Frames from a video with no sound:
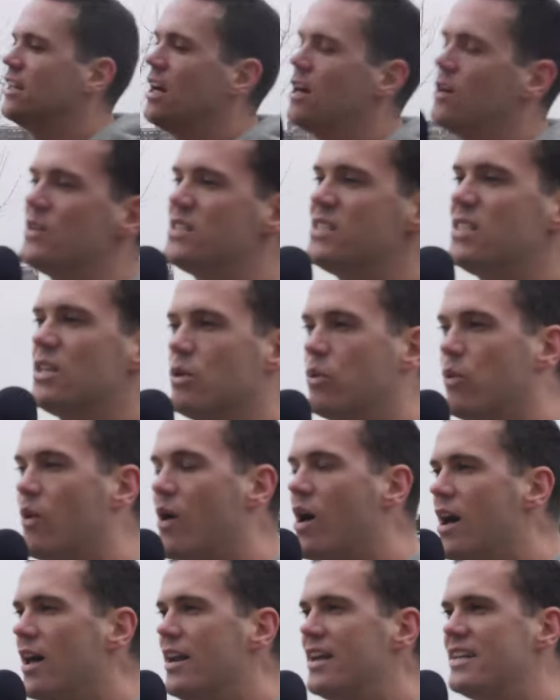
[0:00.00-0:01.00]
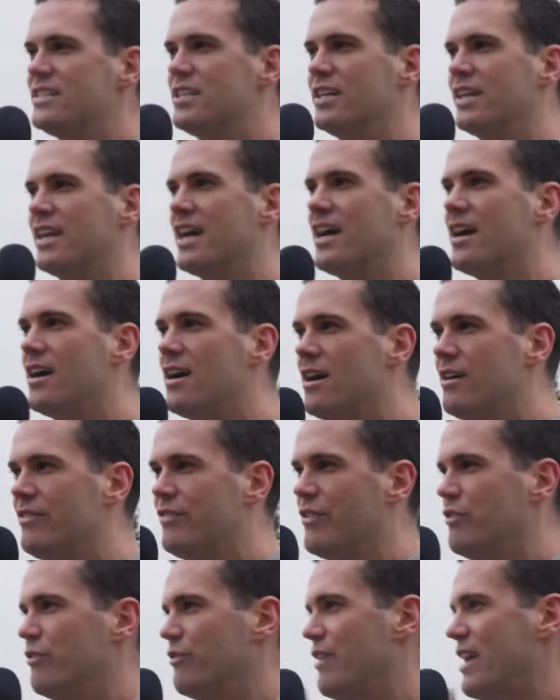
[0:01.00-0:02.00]
lowest quad to
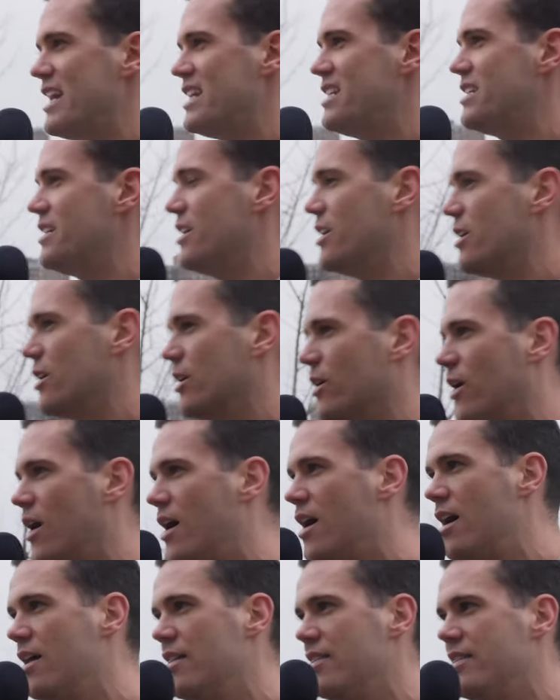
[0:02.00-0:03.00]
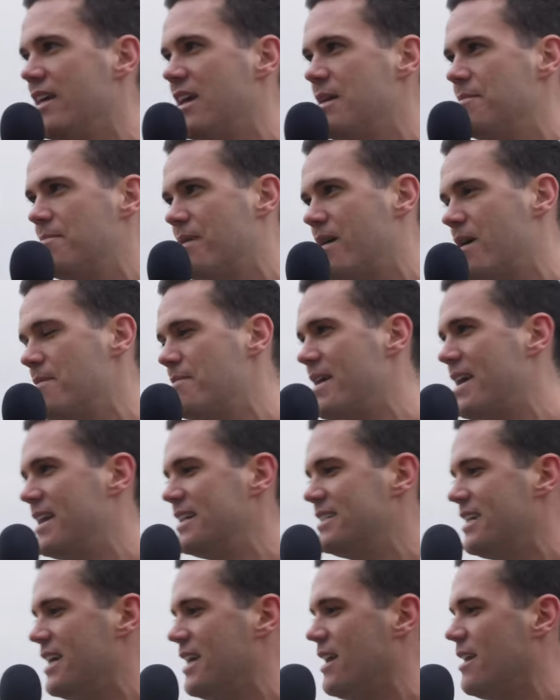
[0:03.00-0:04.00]
calf ratio on the
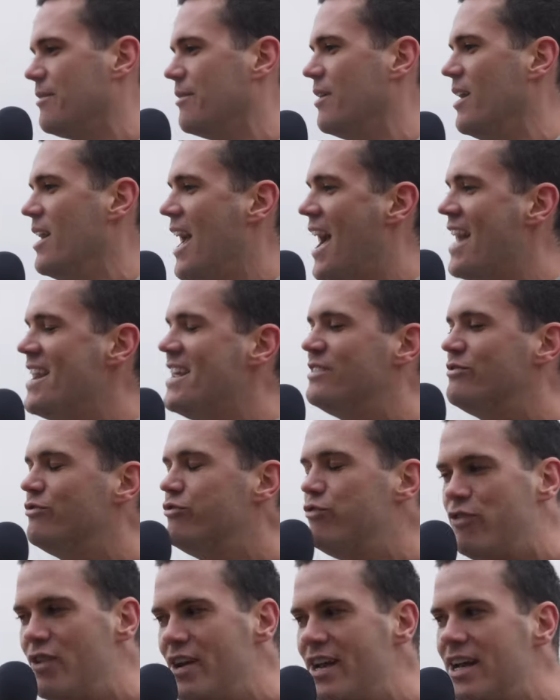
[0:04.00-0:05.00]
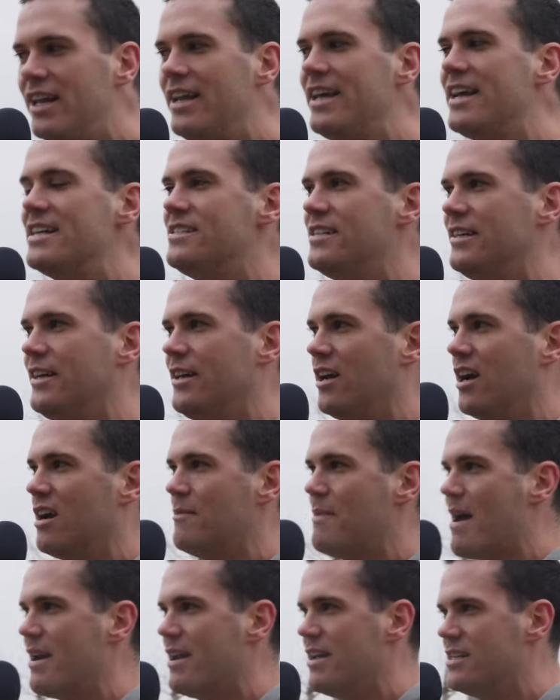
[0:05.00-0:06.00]
BarBend team. And he's really insecure
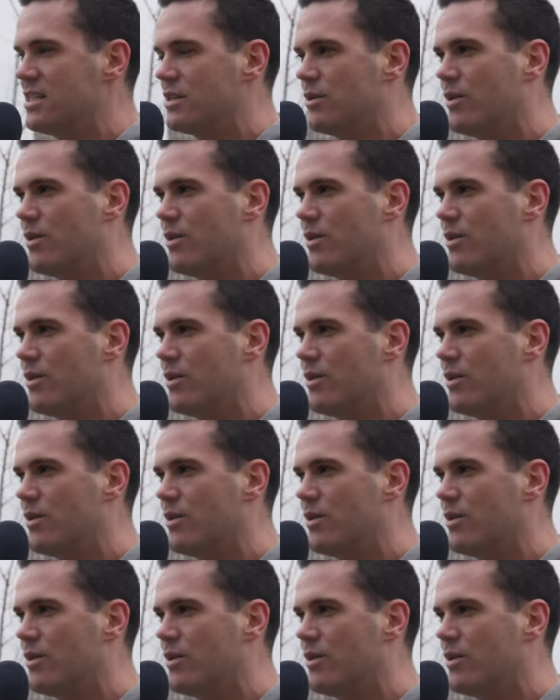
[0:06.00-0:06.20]
about his